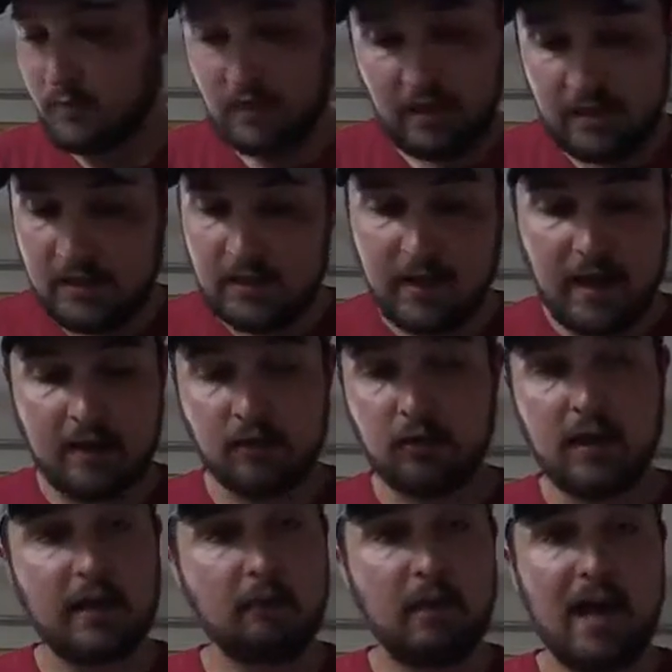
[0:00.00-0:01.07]
Any kind of
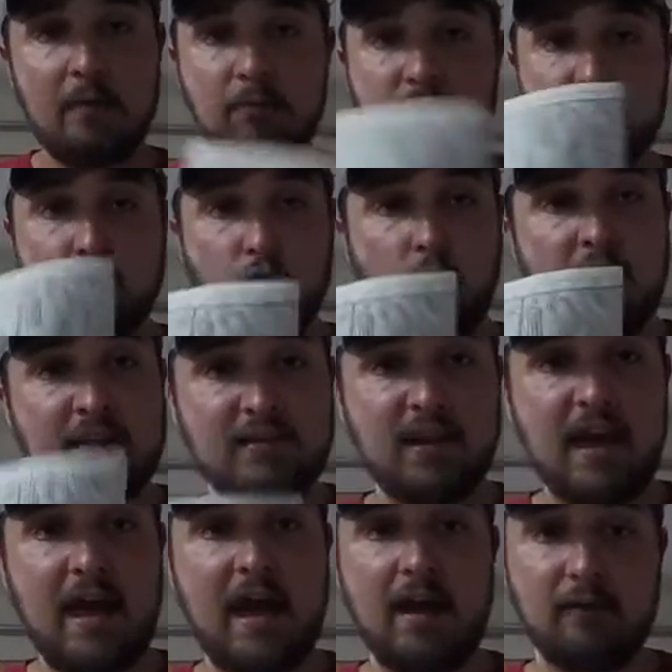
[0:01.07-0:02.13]
lake map is great to
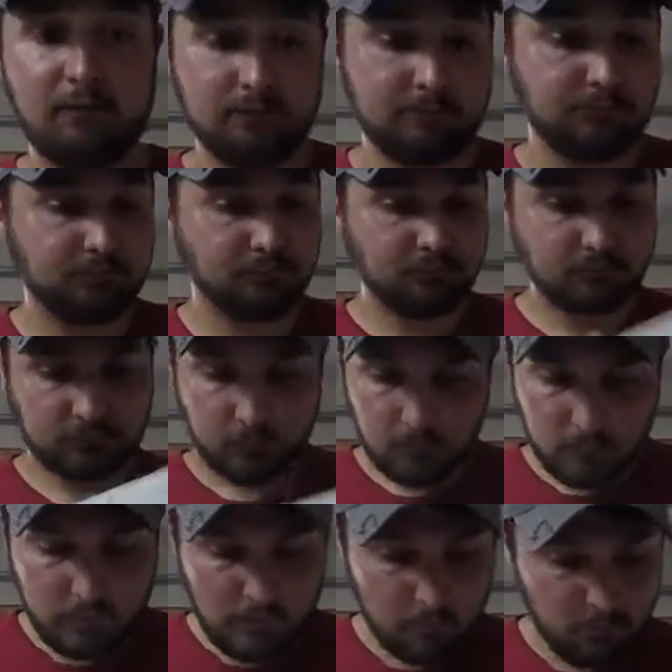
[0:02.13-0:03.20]
have
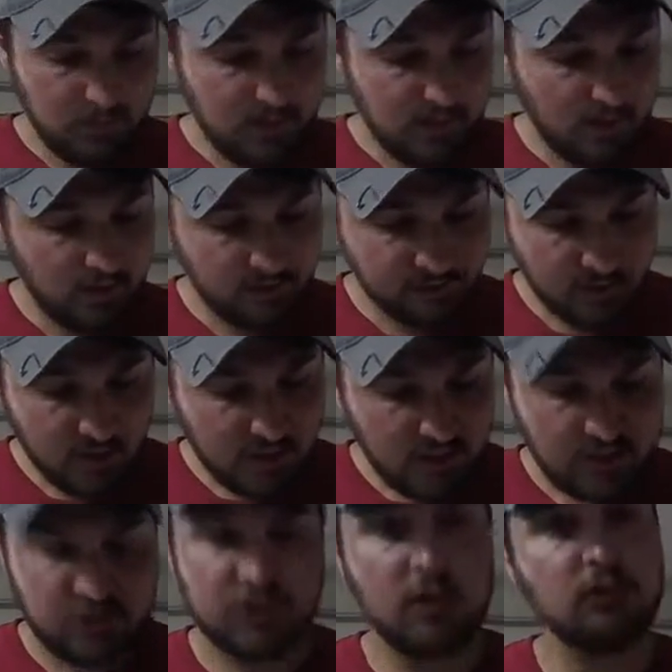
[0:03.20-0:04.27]
because
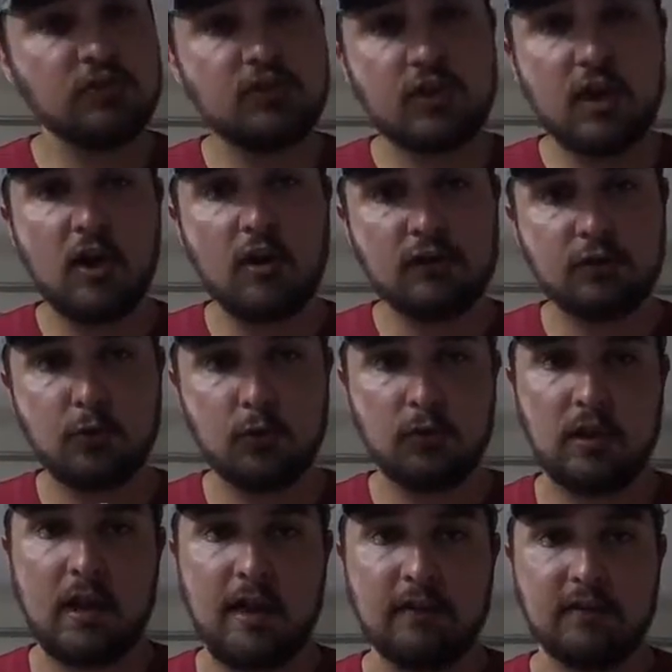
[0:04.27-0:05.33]
it shows you contour
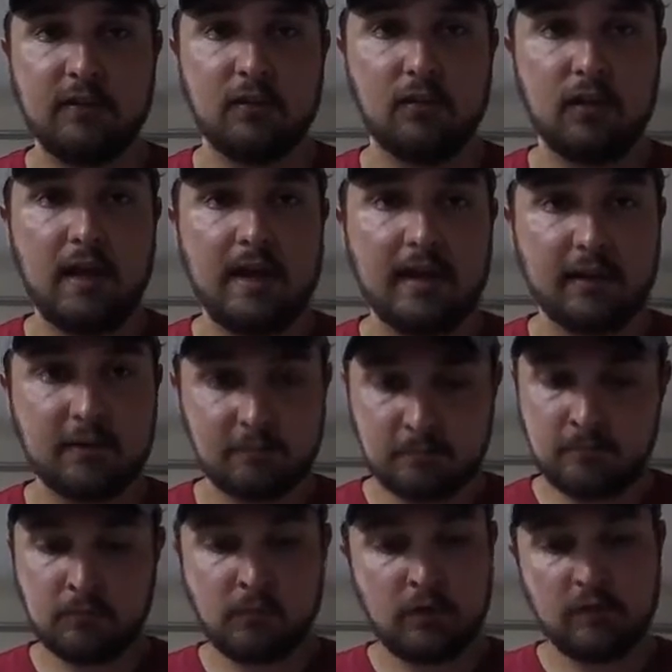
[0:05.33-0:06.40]
lines of the lake.
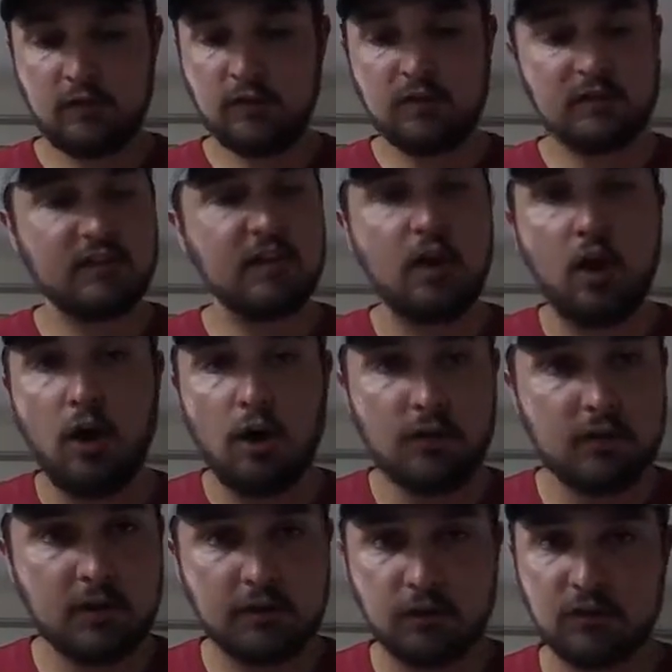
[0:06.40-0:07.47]
So you can see all the
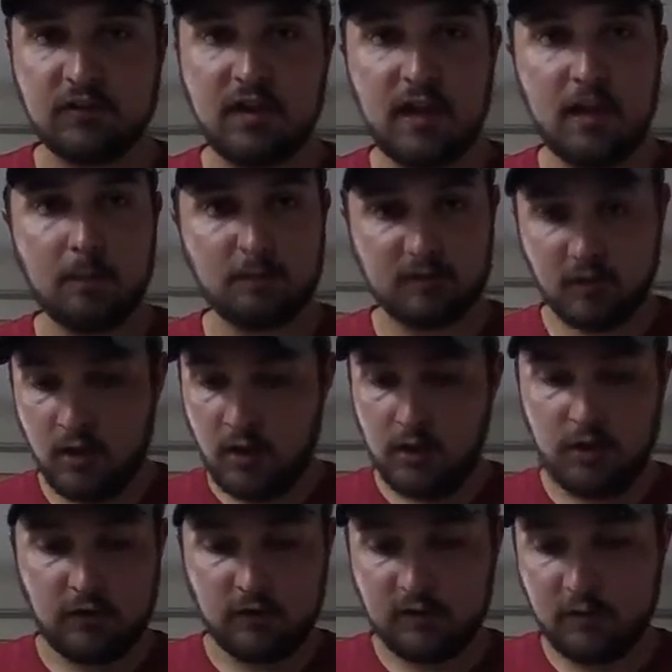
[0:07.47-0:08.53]
different depths, you
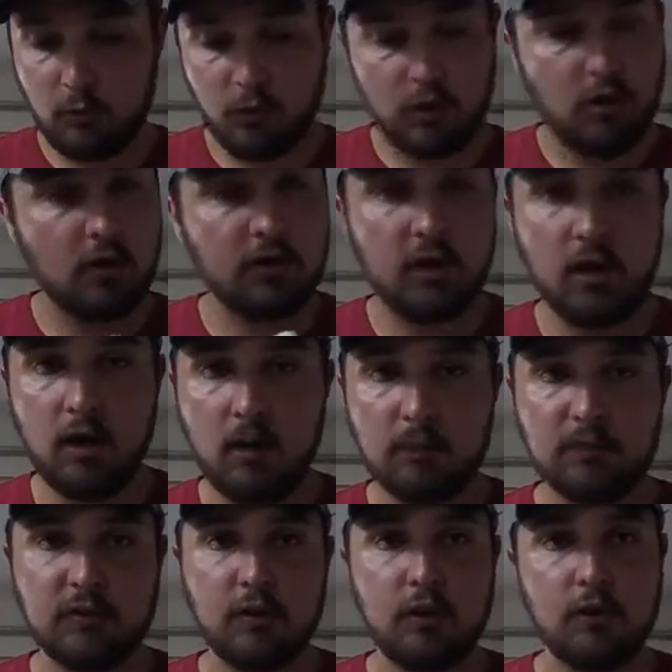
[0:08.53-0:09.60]
can see where all the humps
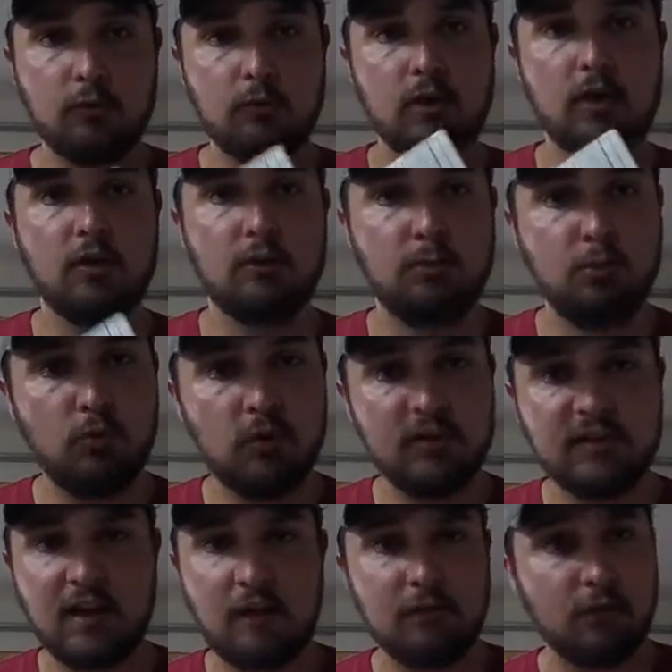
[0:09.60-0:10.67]
are, where all the points,
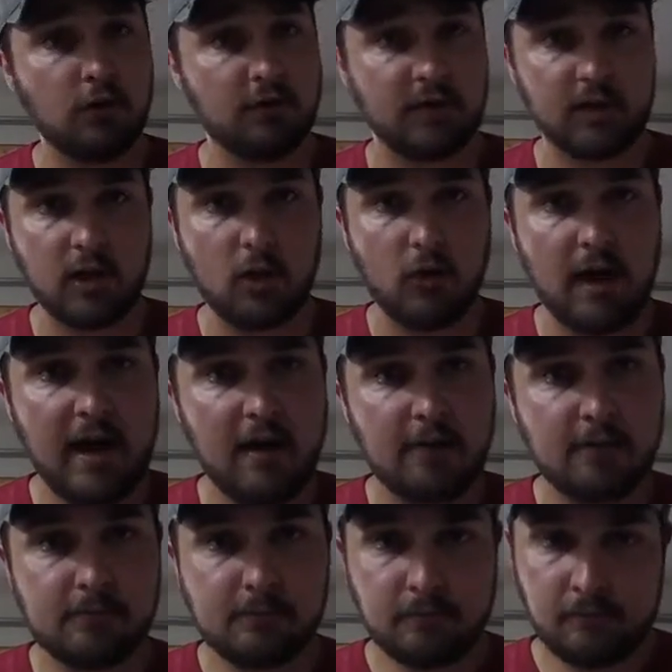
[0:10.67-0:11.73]
how far they go
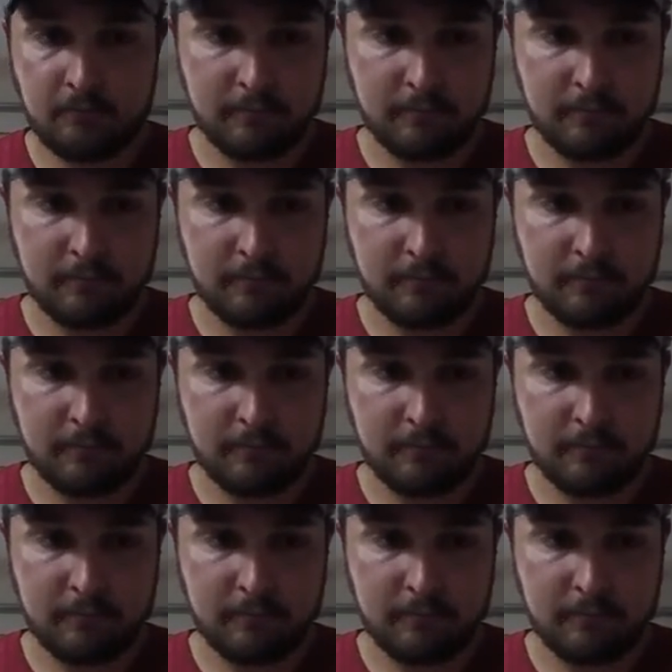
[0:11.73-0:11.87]
out.